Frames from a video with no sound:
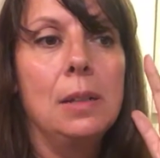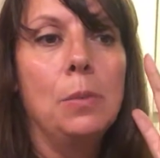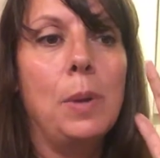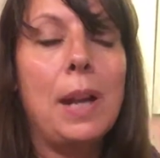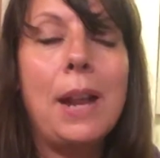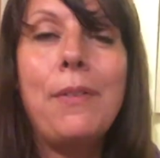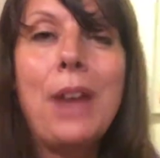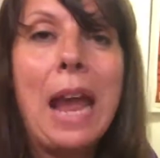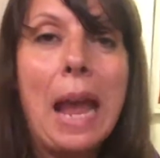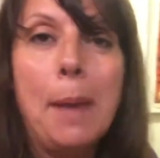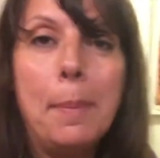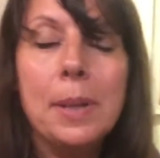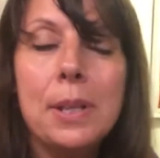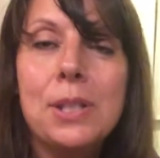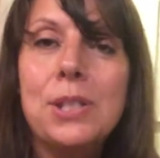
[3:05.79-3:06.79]
whatever
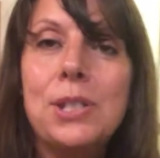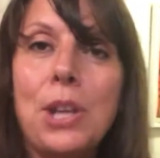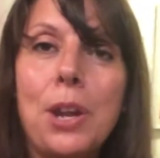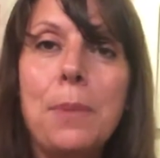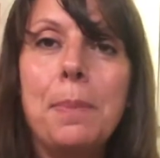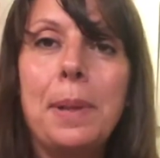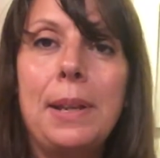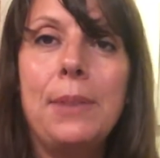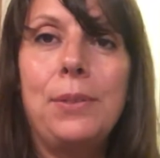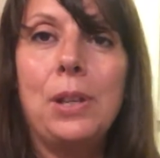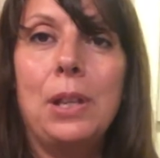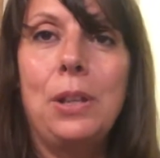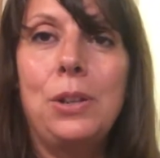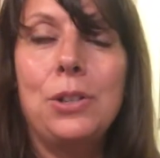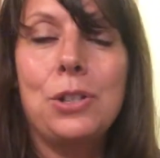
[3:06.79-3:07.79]
happens, don't believe the
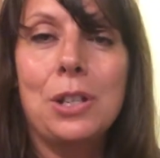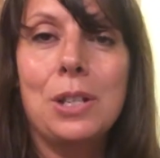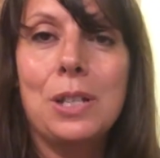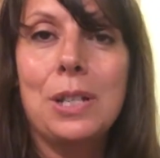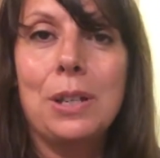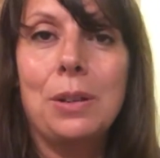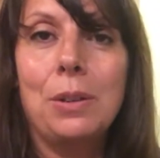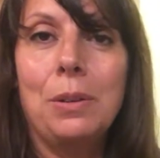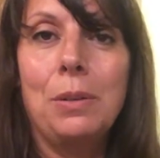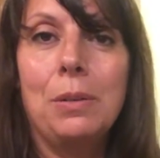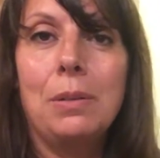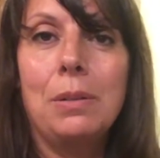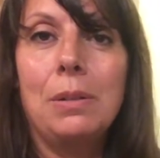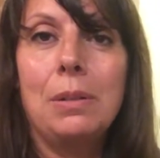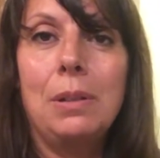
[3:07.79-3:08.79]
illusion until
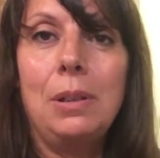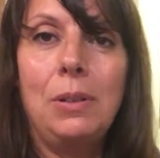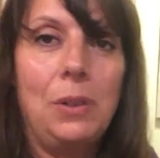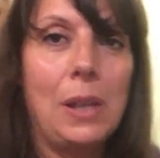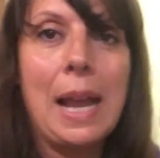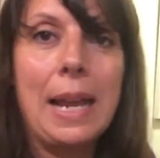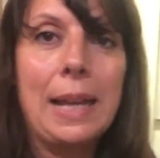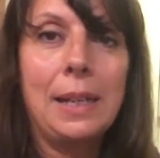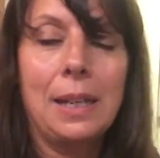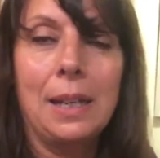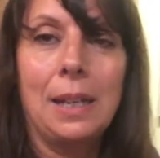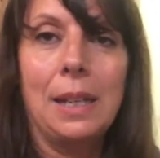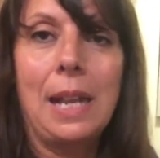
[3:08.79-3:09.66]
you like it.